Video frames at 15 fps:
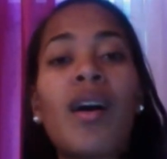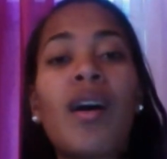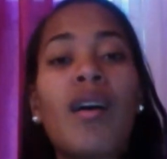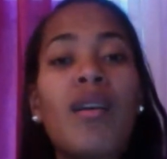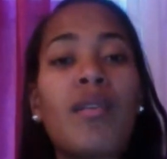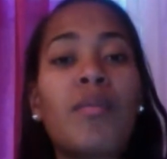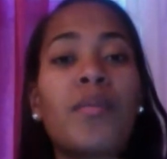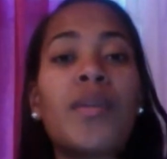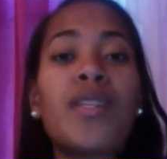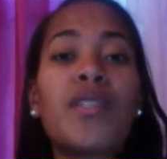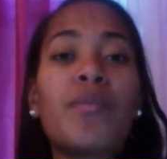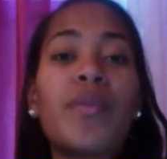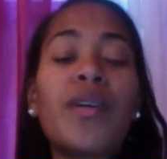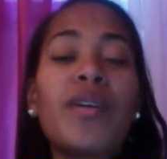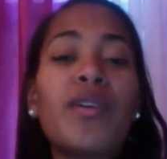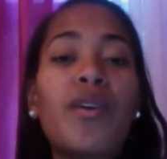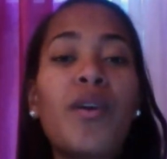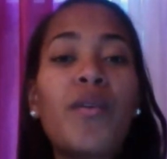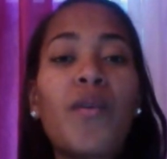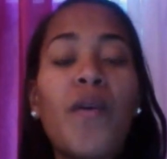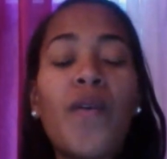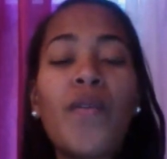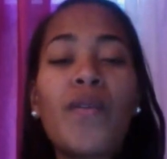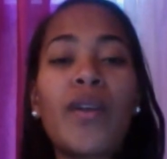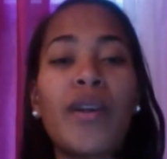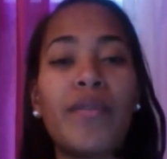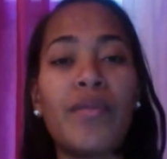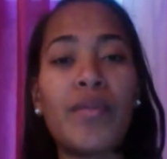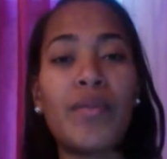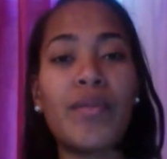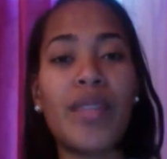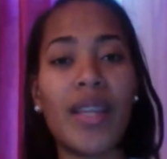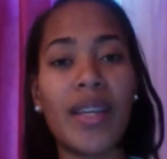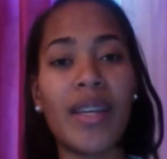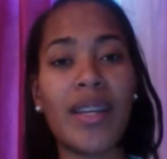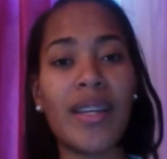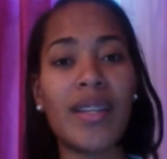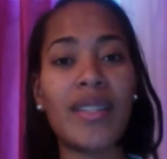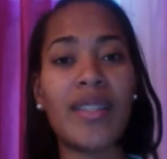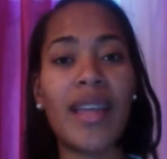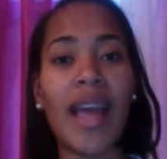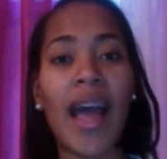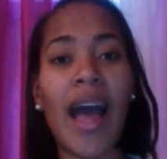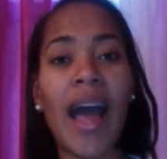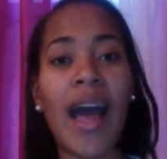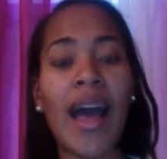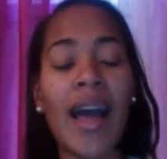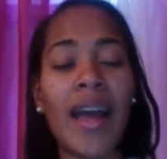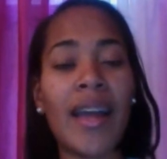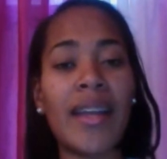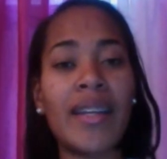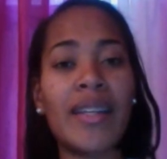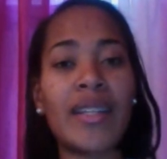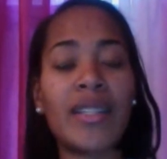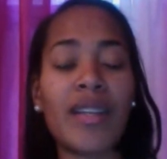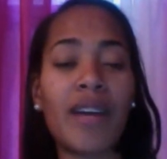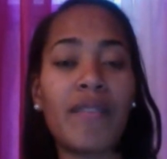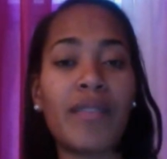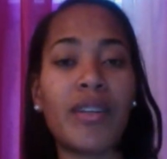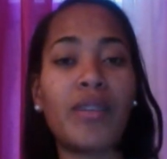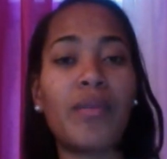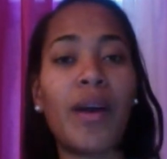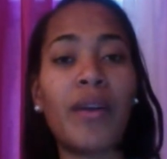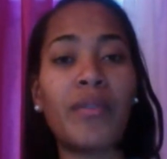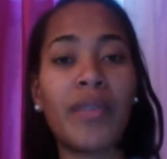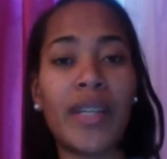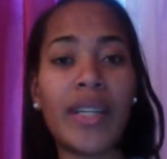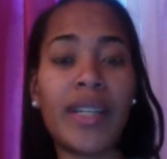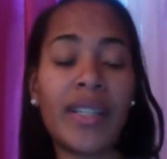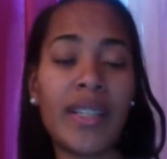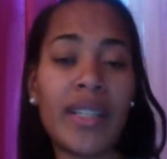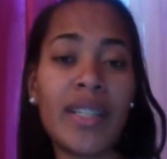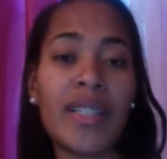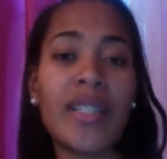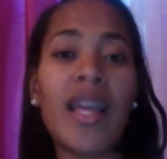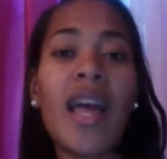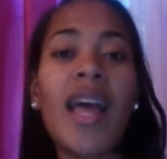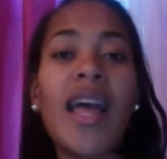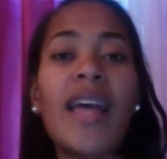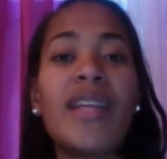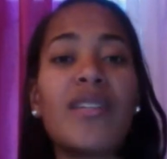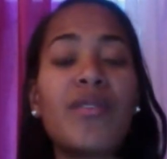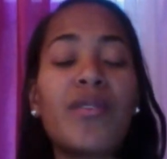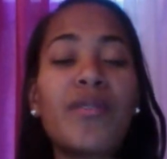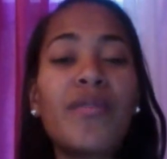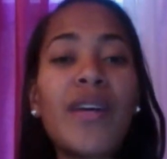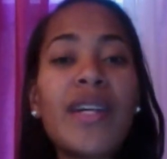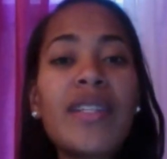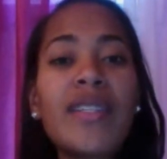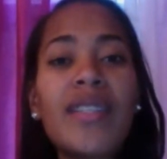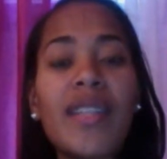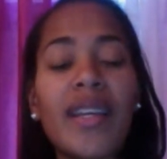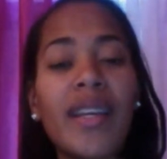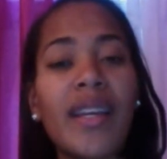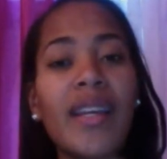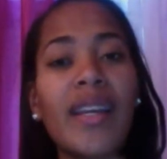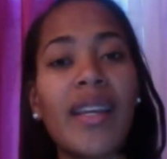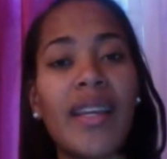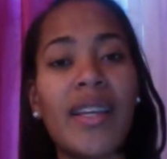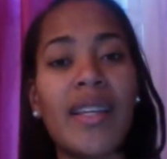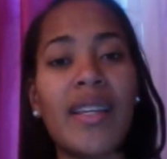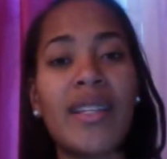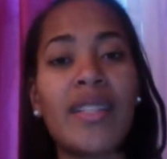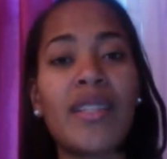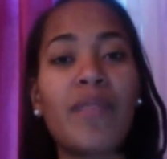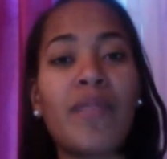So we're going to go over a few things that I discovered while reading this. And so the first thing is